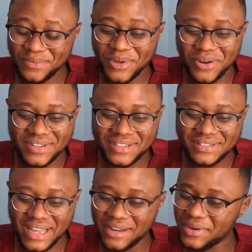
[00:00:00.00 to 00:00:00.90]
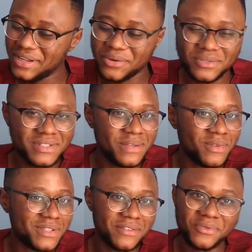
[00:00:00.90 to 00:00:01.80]
be honest, I really don't see
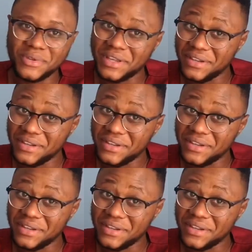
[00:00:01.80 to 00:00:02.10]
myself doing